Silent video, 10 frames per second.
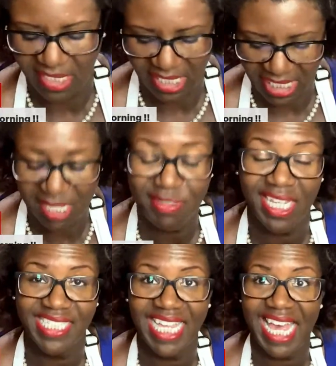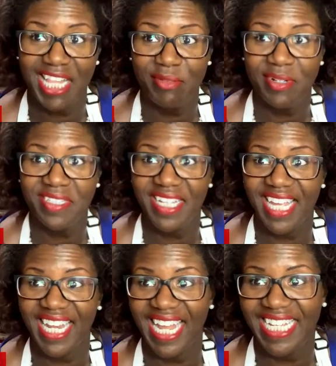That keeps Excalibur
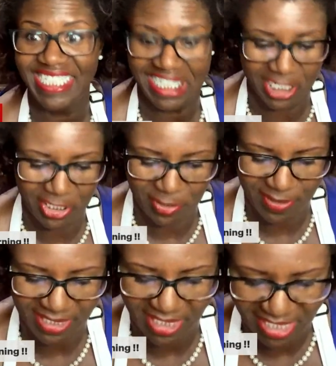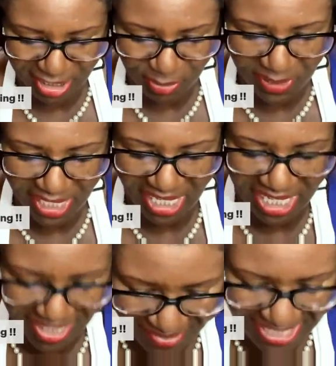looking nice and new as long as we can,
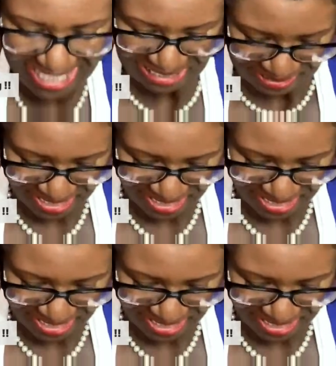right?